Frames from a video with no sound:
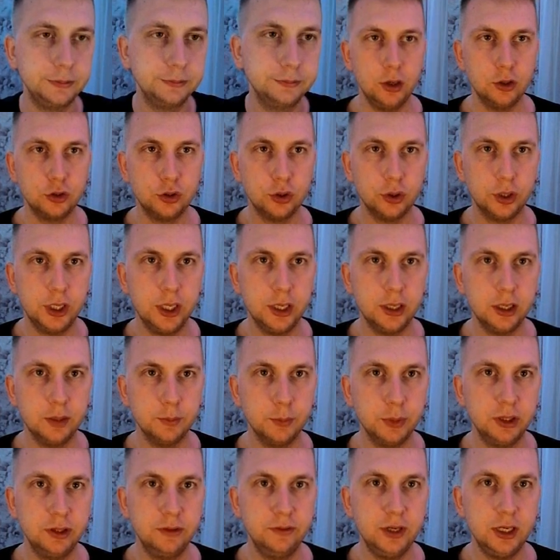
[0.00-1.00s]
I also here
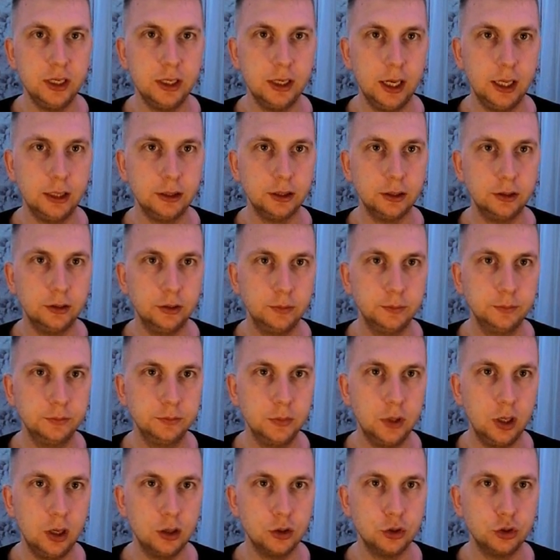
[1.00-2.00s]
in between added
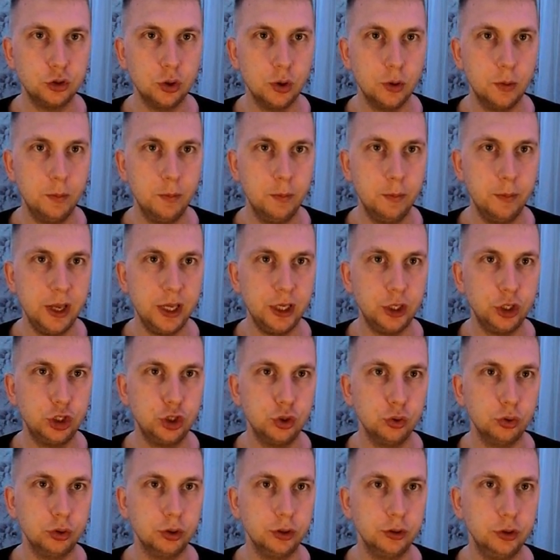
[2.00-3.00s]
also make
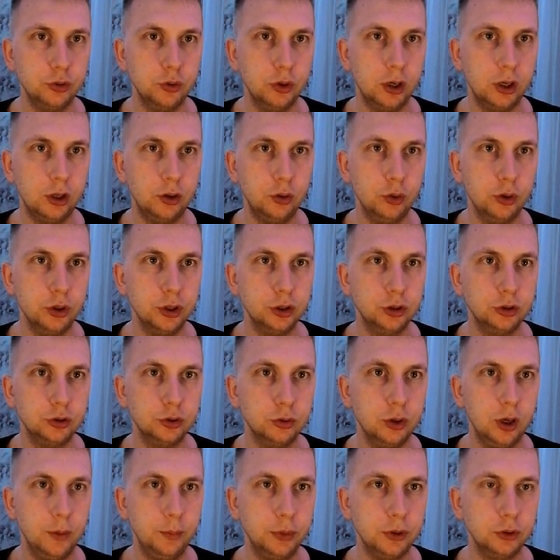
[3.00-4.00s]
sure you are going
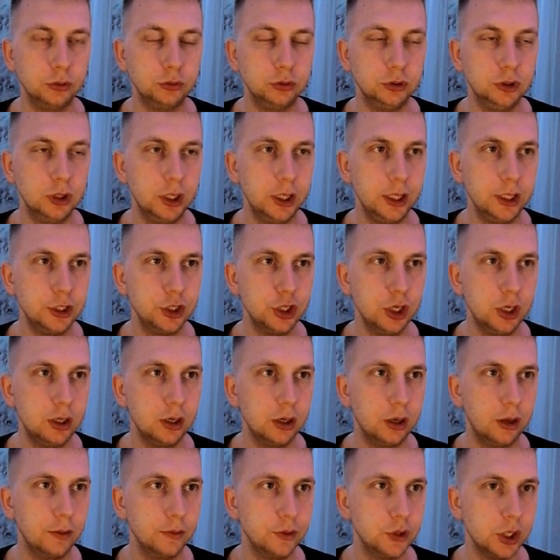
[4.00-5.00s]
to upload to the right
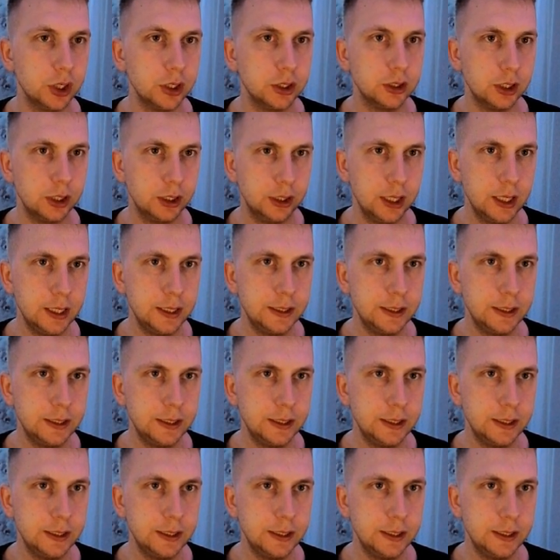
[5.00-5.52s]
channel just in